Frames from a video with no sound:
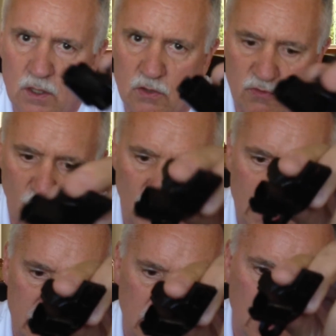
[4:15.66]
So
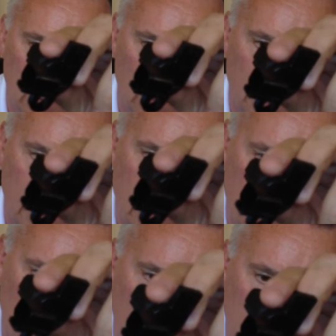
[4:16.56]
right there, you got
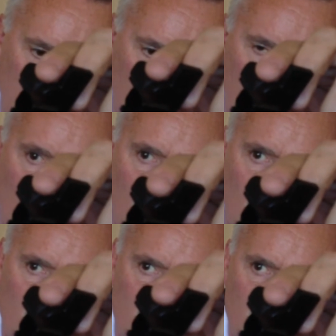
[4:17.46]
6 of
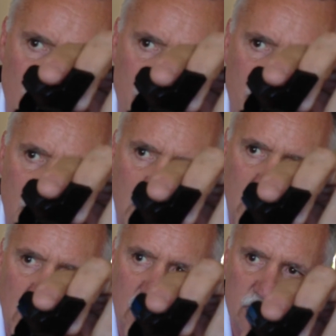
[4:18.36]
those.
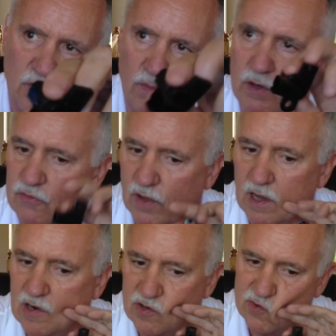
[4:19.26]
So there's
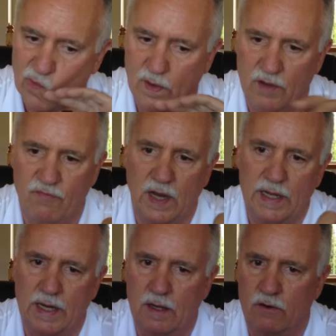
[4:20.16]

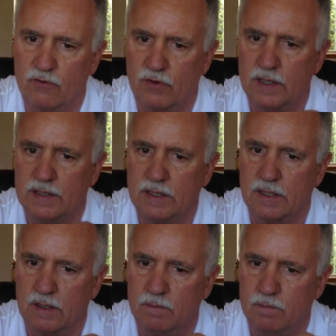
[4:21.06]
$125 right
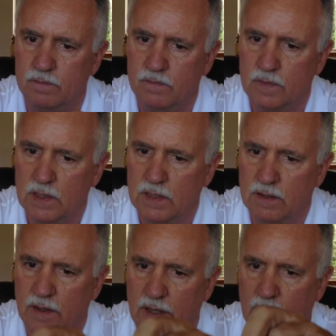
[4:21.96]
there
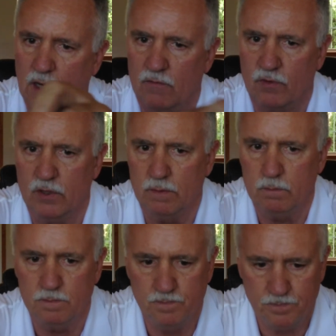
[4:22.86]
that it covered.
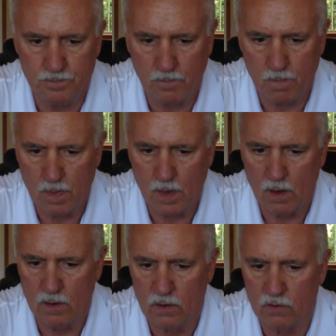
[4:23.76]

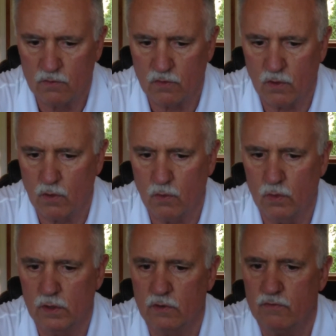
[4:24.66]
So
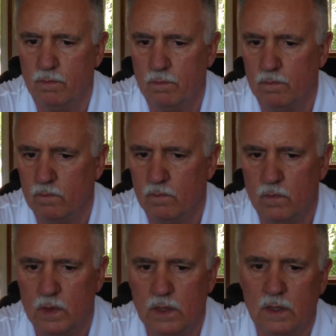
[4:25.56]
we'll just,
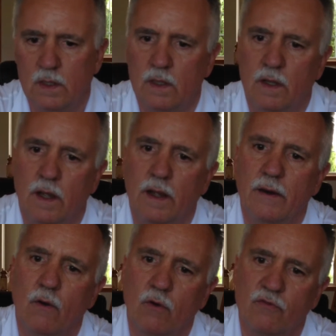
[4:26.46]
and
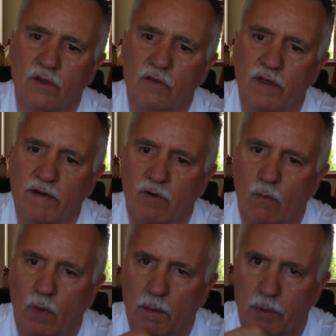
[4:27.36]
notice these have a
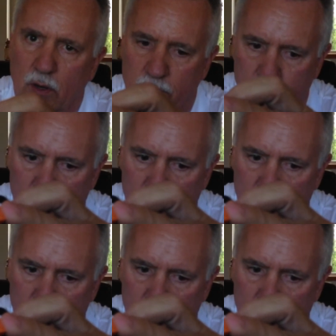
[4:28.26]
rubber